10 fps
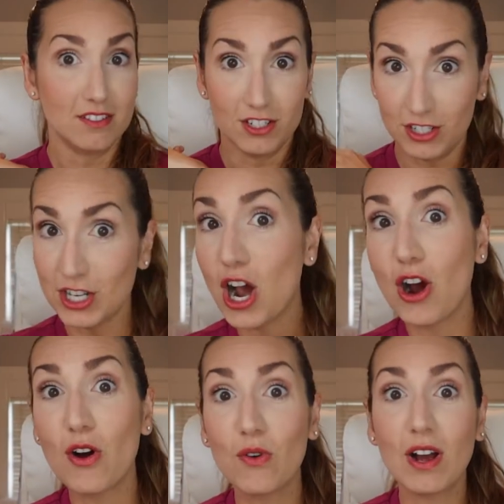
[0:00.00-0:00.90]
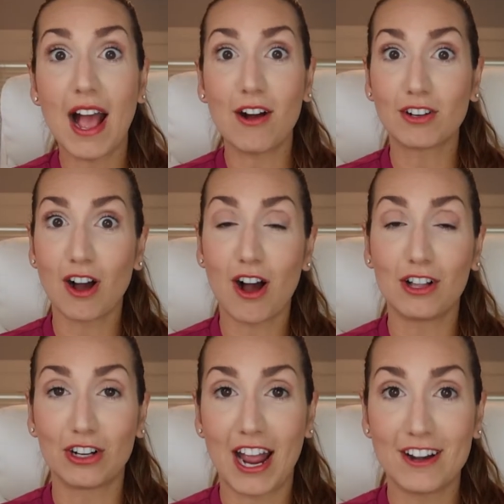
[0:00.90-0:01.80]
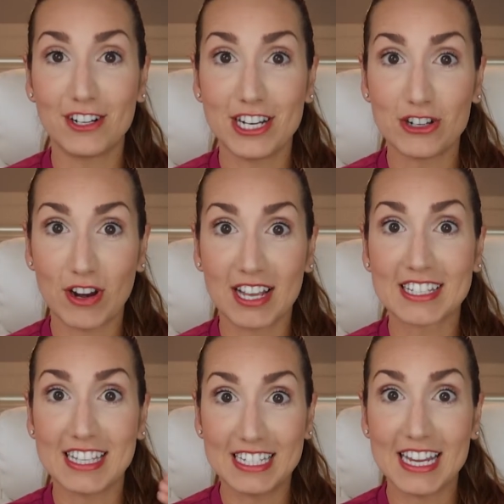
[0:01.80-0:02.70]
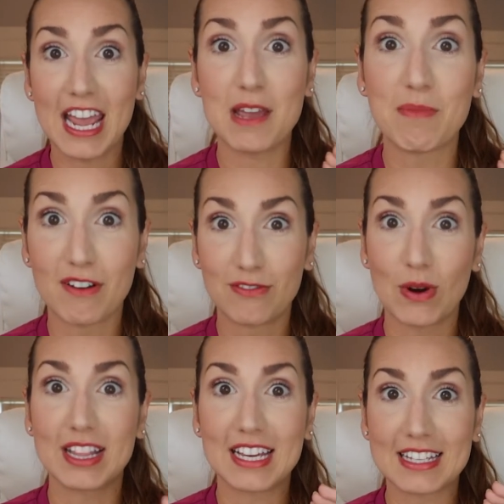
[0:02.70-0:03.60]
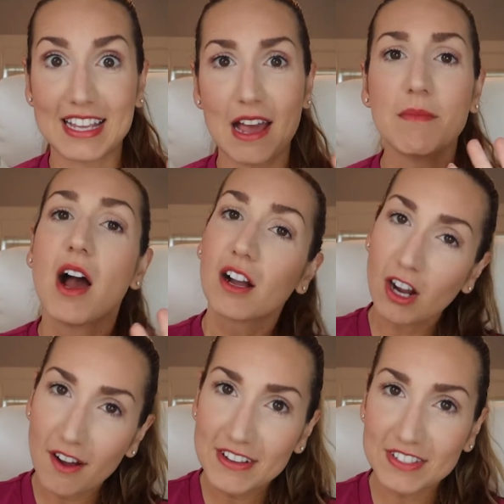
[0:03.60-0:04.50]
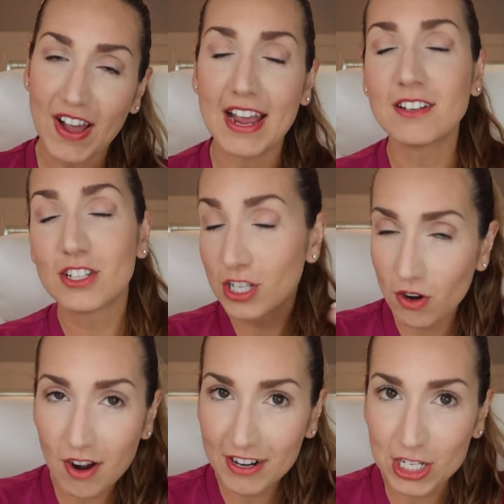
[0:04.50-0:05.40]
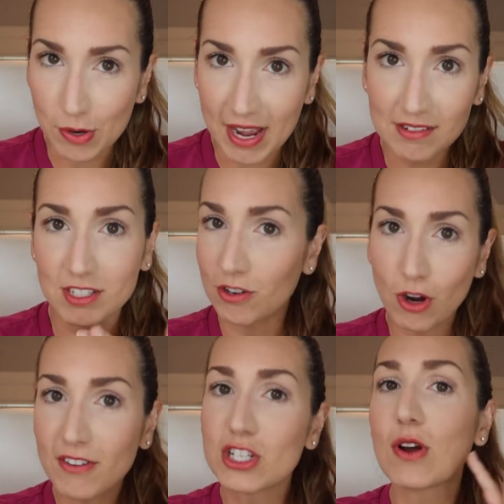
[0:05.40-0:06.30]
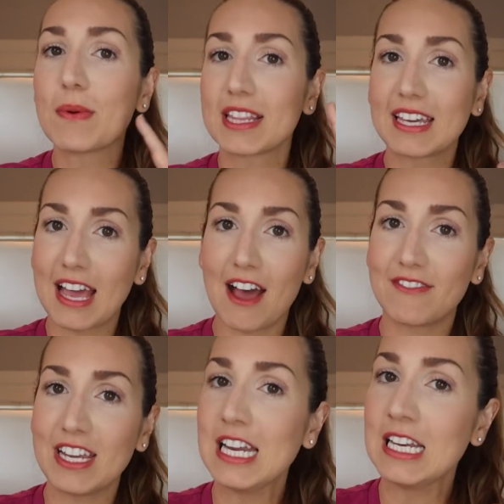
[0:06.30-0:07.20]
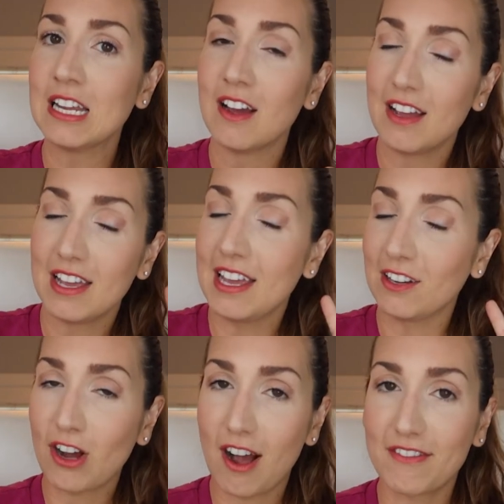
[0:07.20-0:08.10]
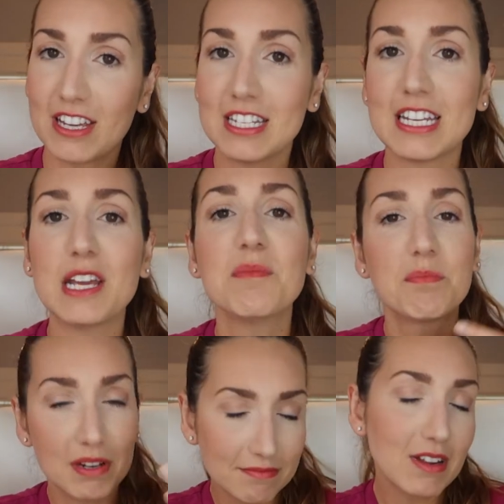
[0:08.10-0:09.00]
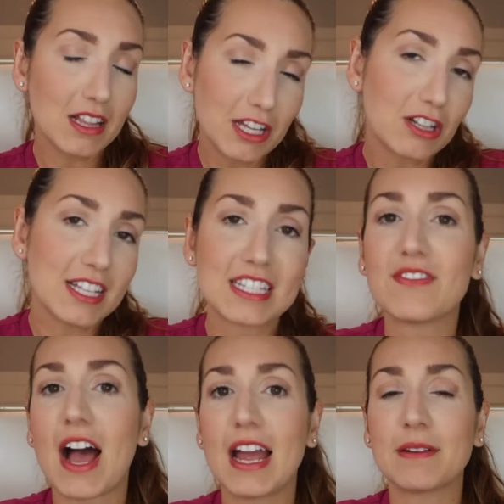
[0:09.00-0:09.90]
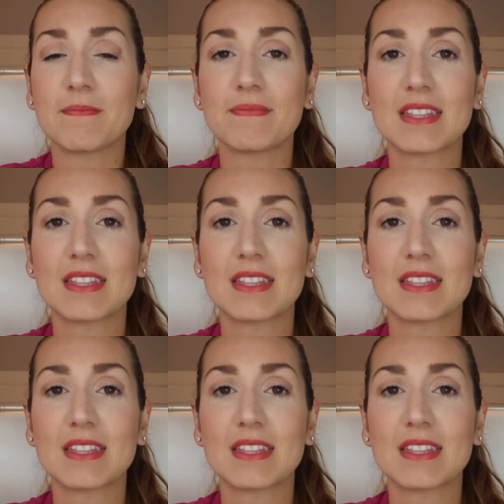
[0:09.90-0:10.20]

No alcohol or energy drinks the day before the exam. Coffee's fine, don't overdo it. Don't overdo it with like caffeine in coffee and tea, but a little is fine.